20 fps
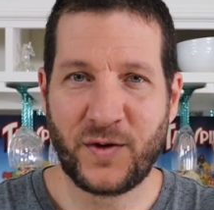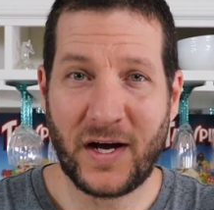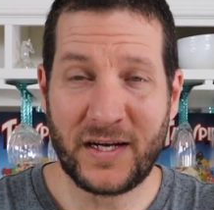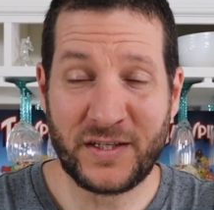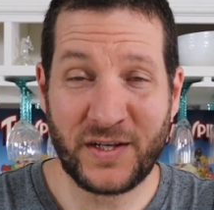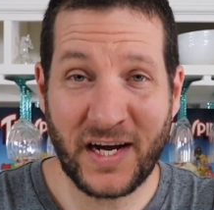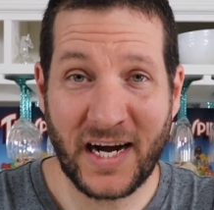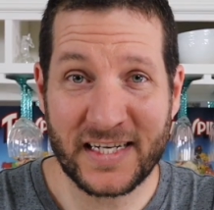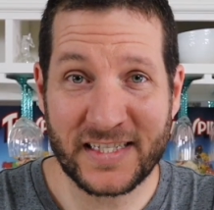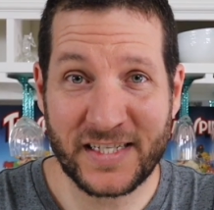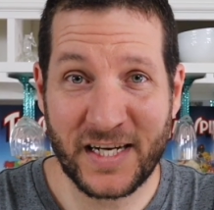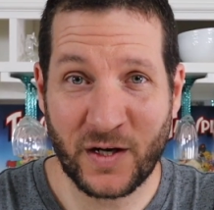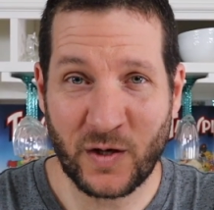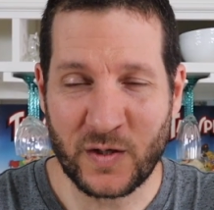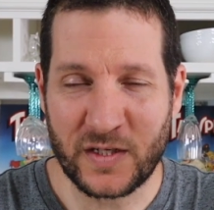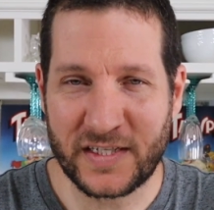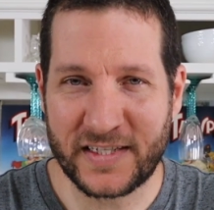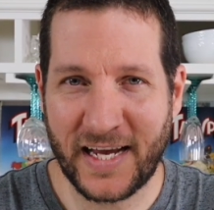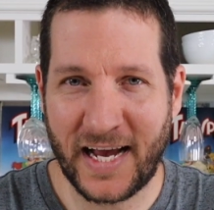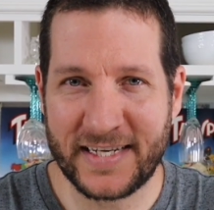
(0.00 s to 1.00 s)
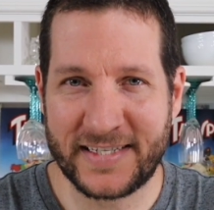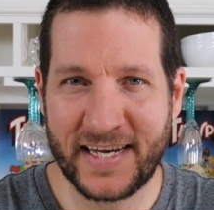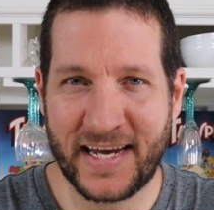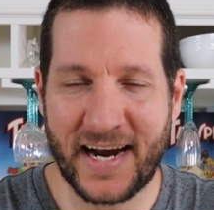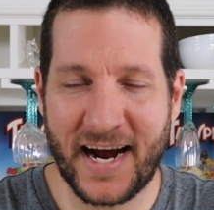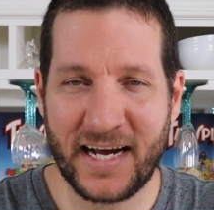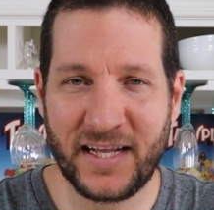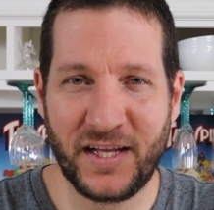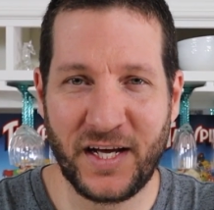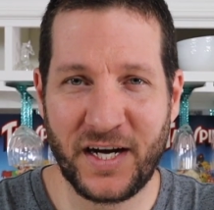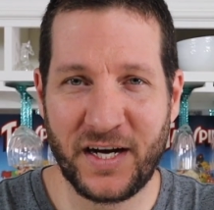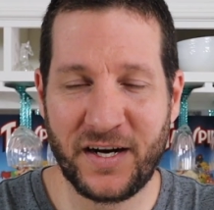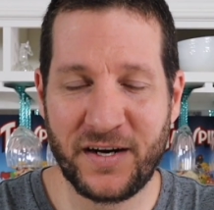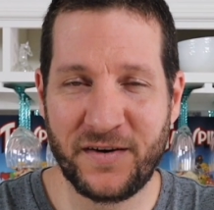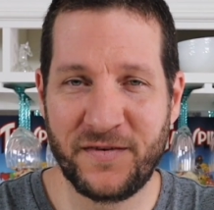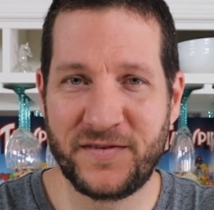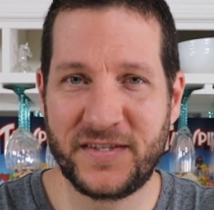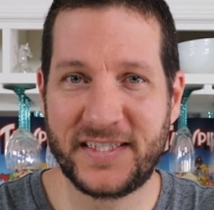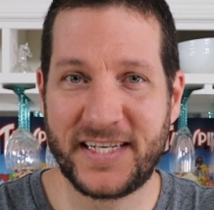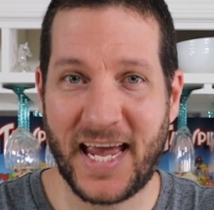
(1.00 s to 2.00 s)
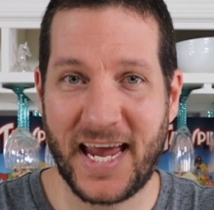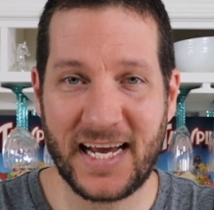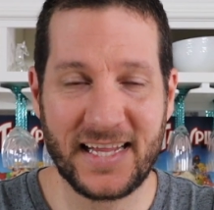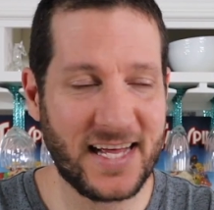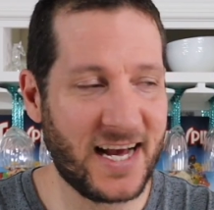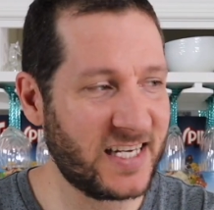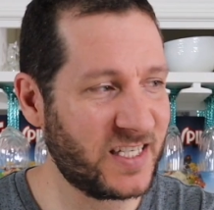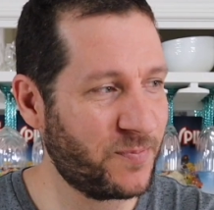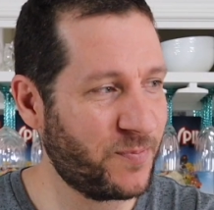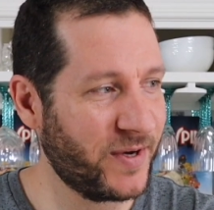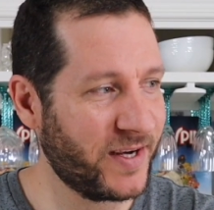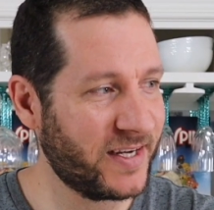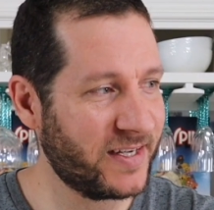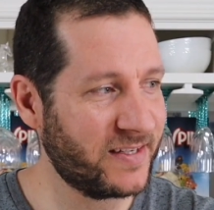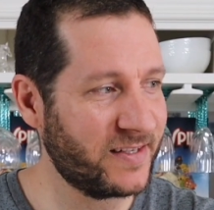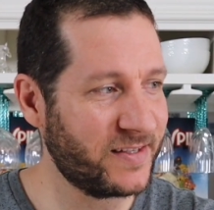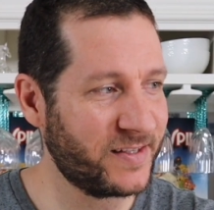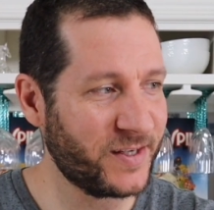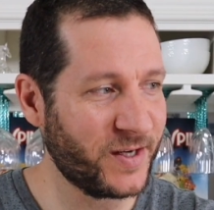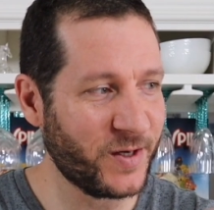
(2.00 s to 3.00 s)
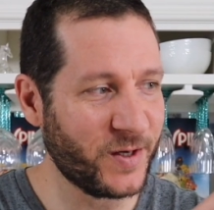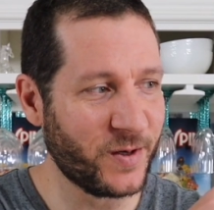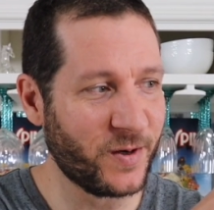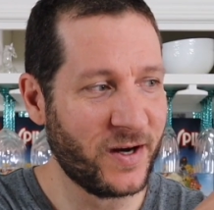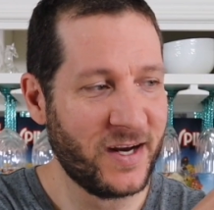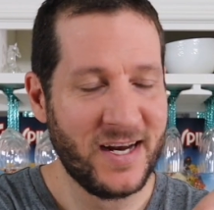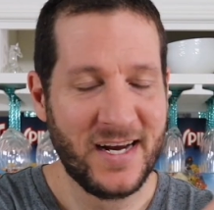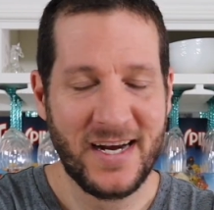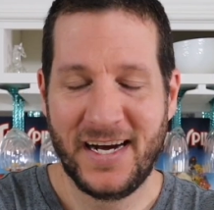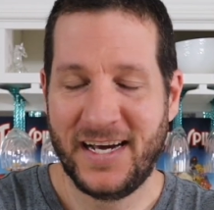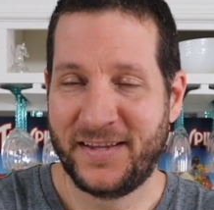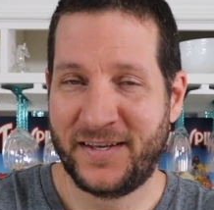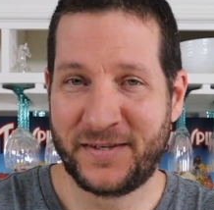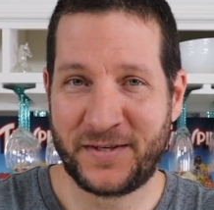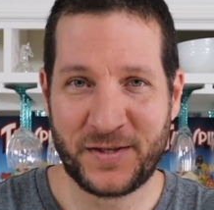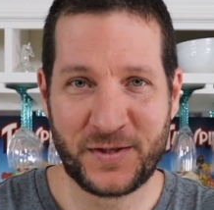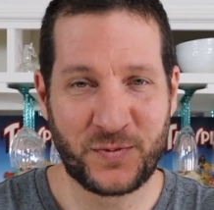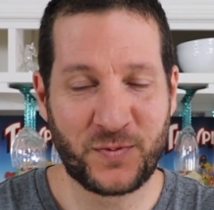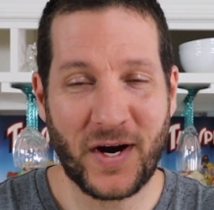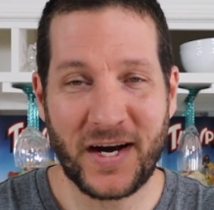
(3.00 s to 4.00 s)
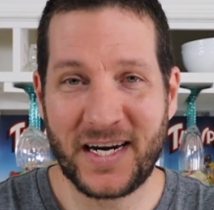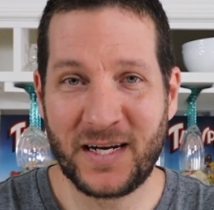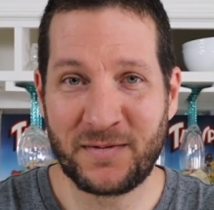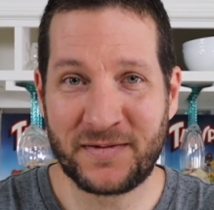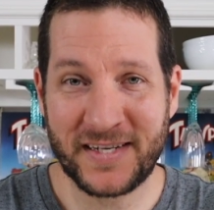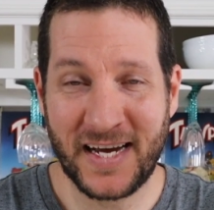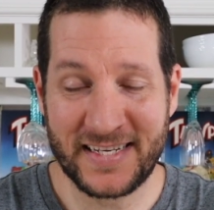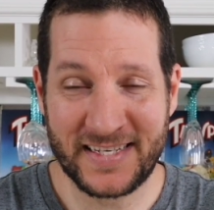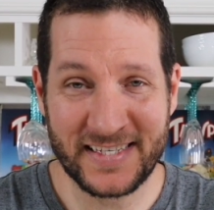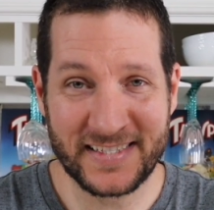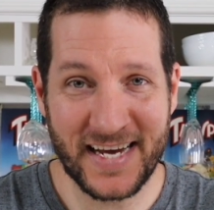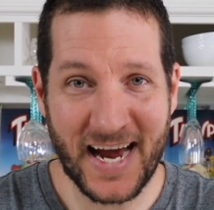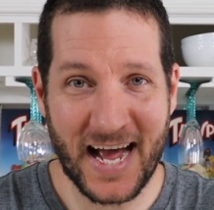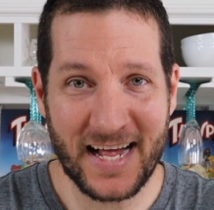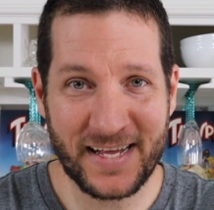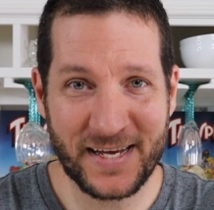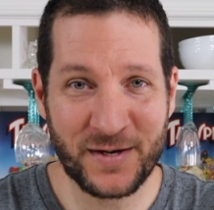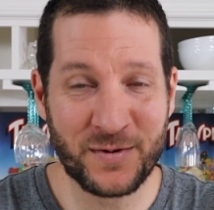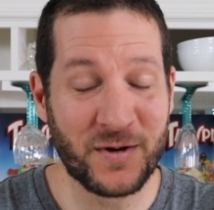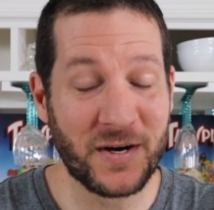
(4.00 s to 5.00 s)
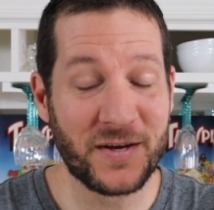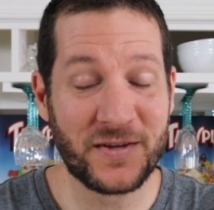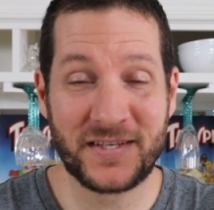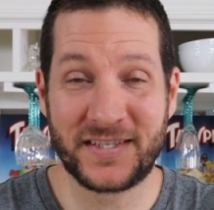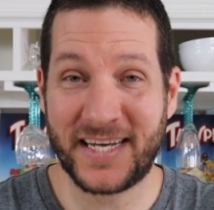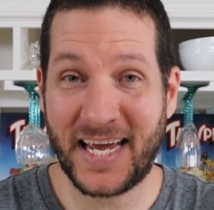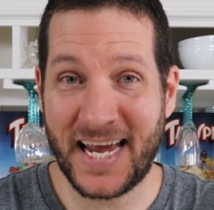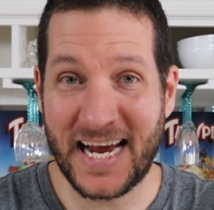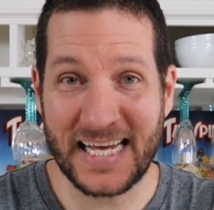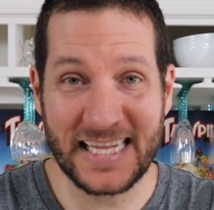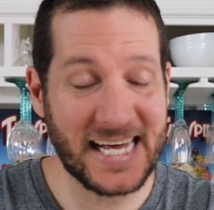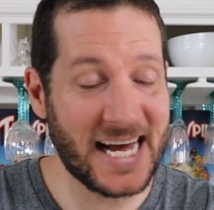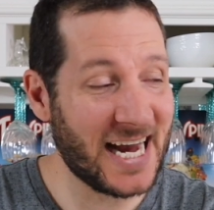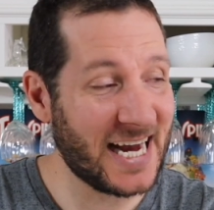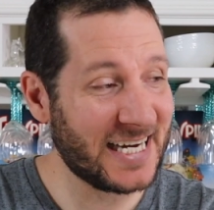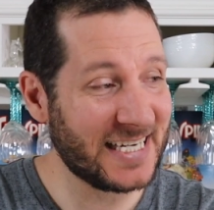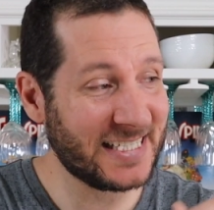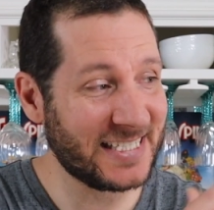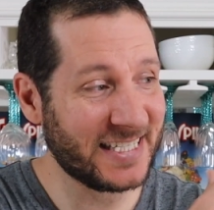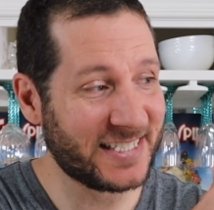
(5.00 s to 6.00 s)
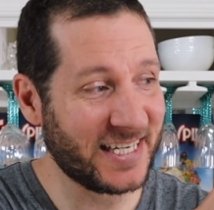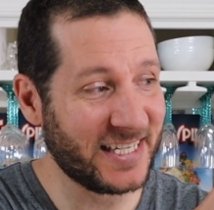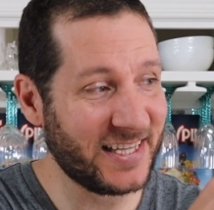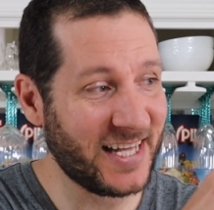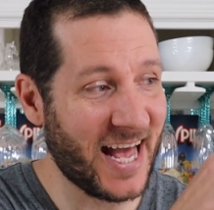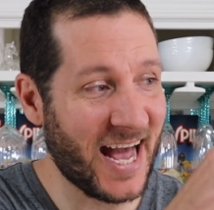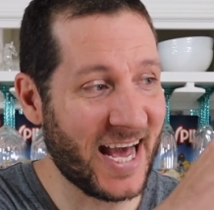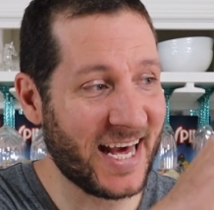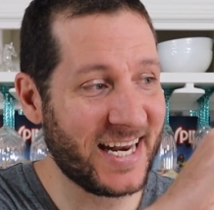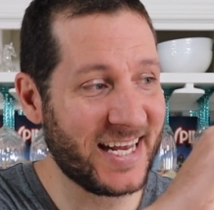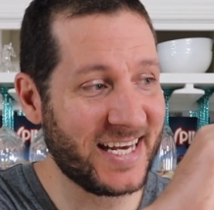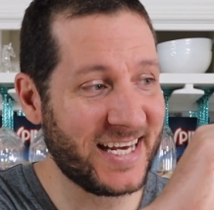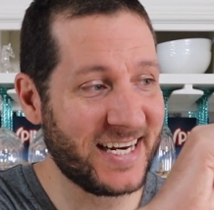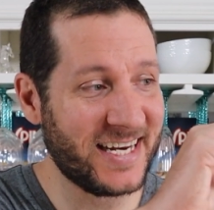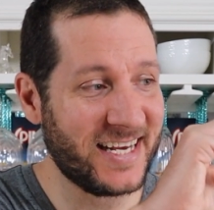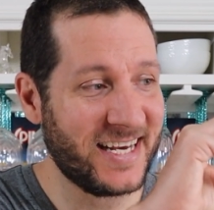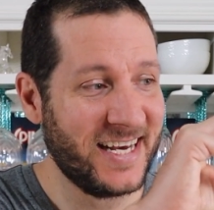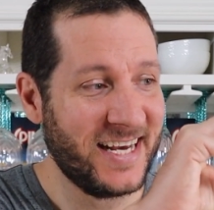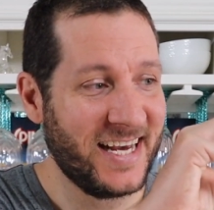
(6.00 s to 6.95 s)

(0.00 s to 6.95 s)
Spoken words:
as you guys know, Stacy and I love stained glass pins. So this is right up Stacy's alley with stained glass. It's Aladdin.